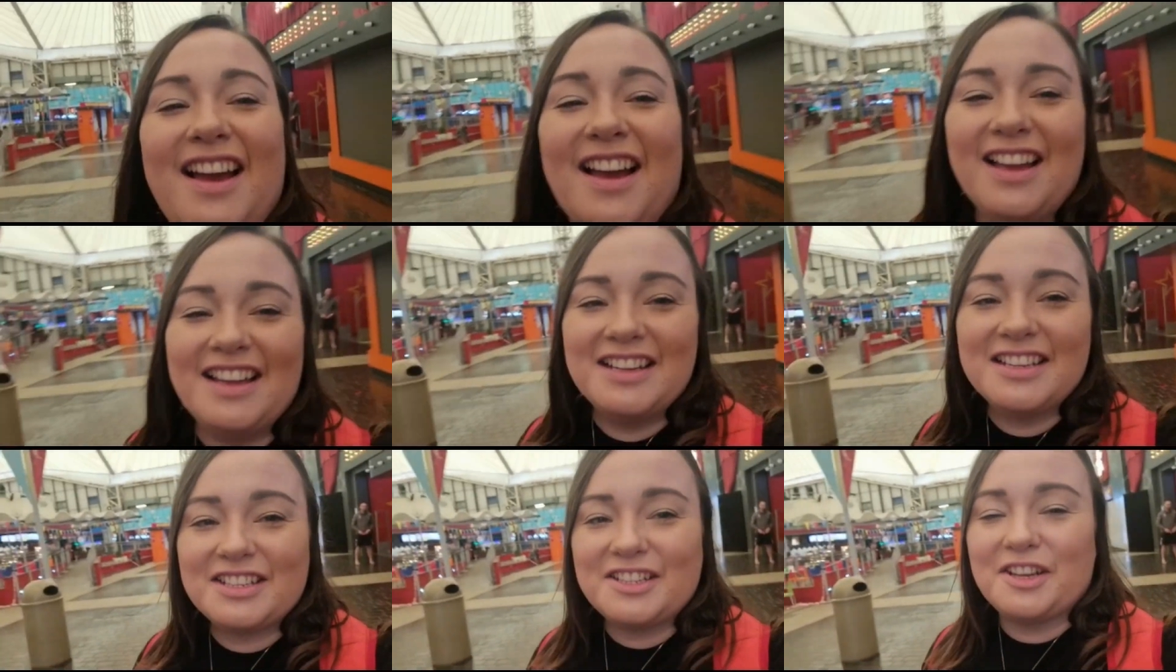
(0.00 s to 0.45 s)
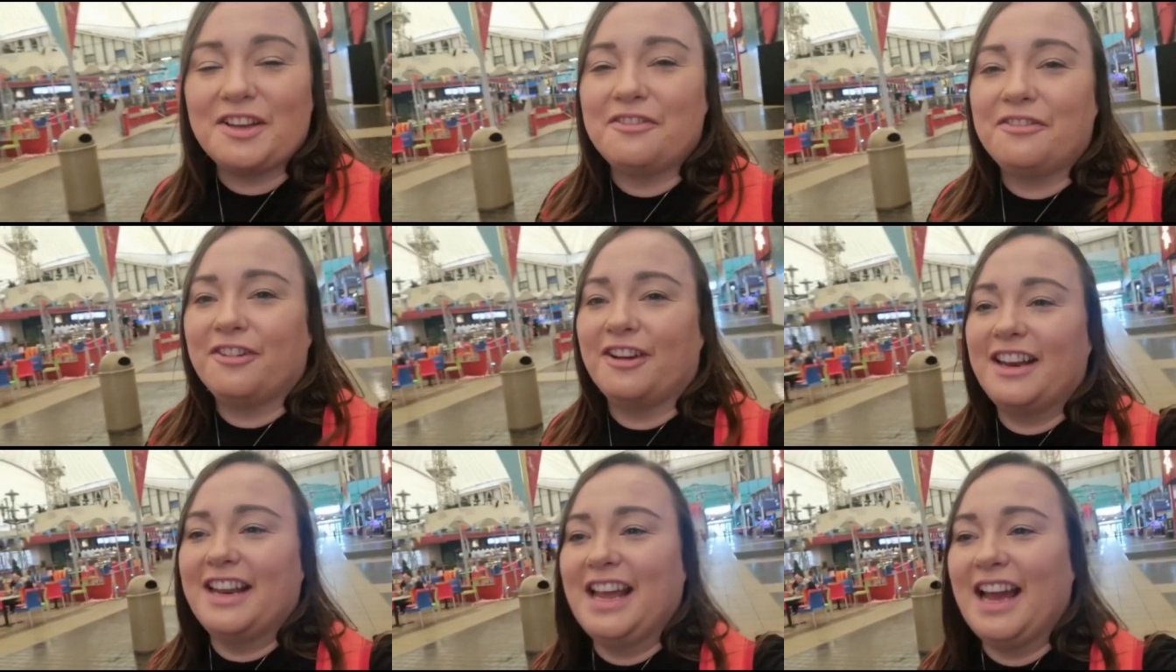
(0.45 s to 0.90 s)
It's so
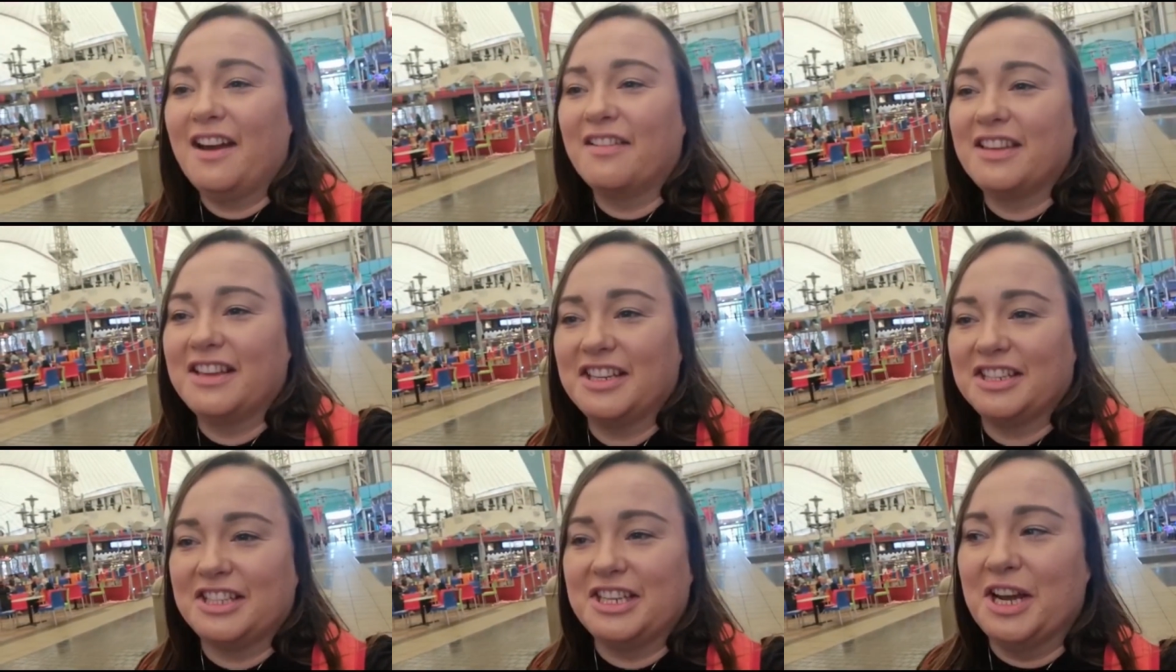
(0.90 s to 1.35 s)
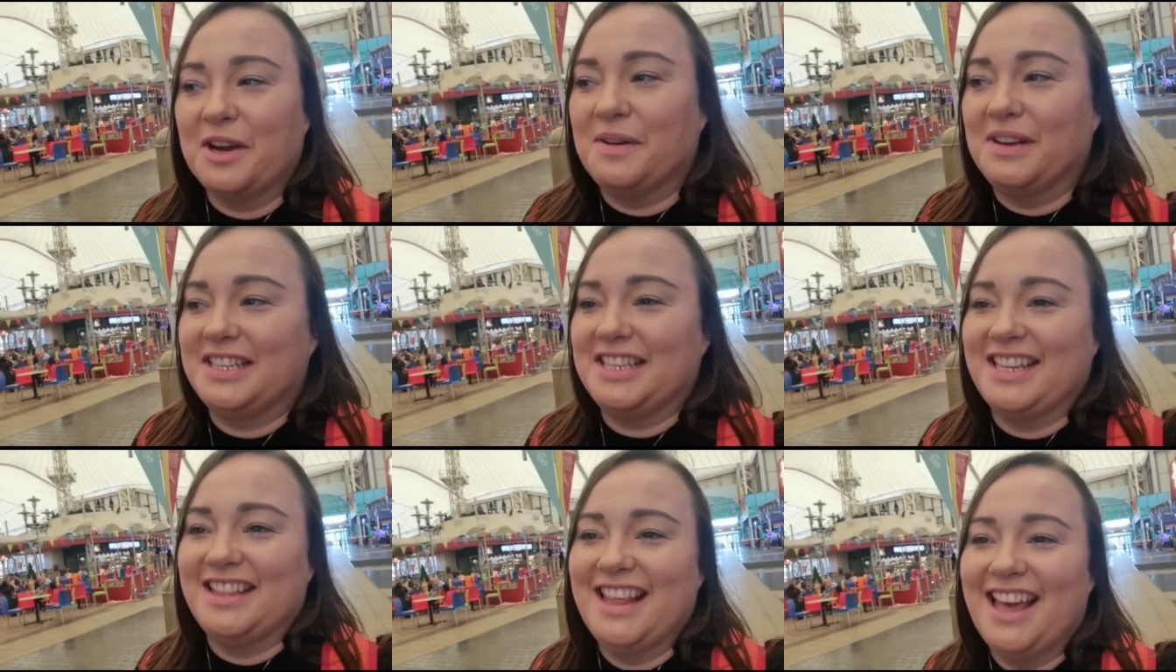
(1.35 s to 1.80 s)
funny how they just know
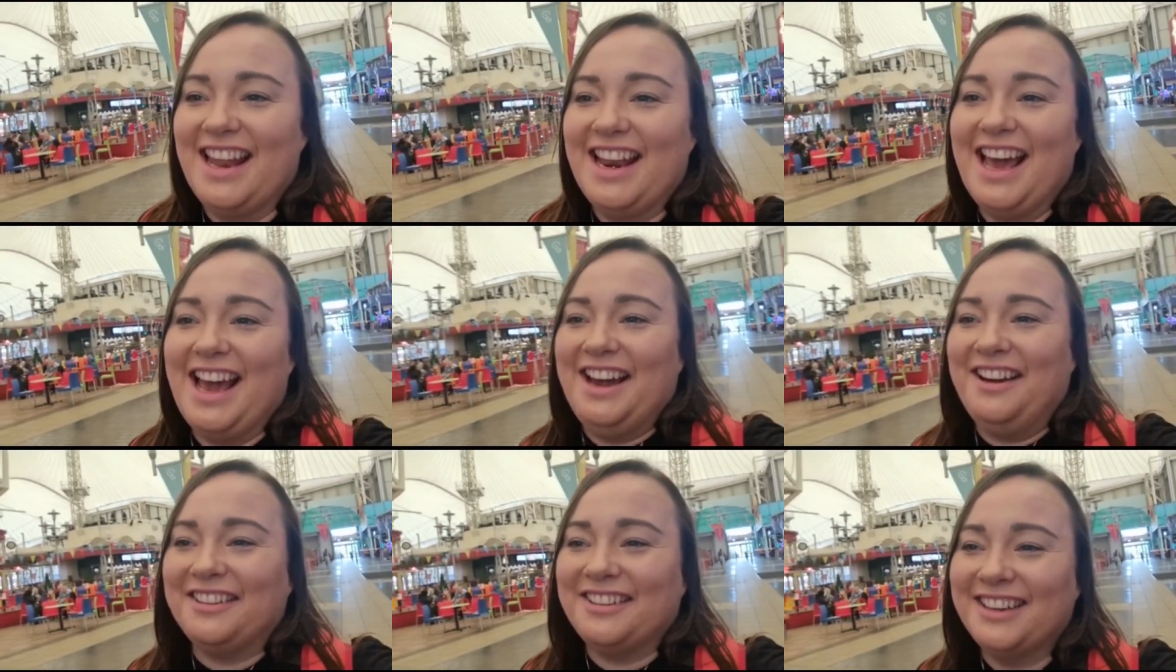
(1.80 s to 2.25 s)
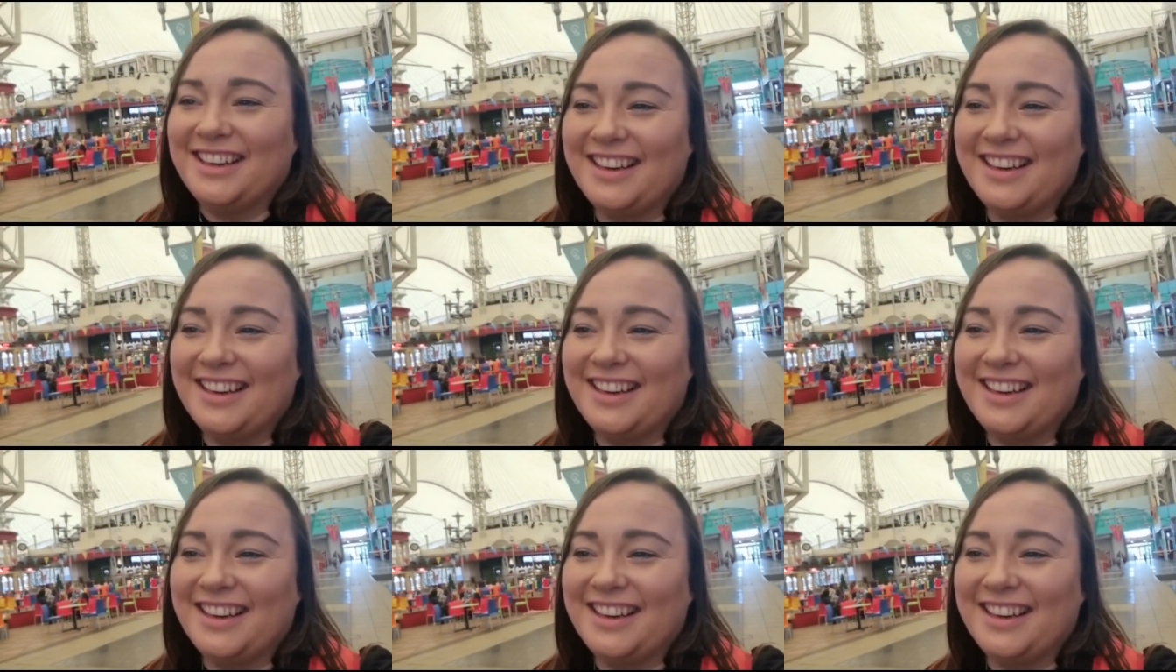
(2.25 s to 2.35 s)
us in there now.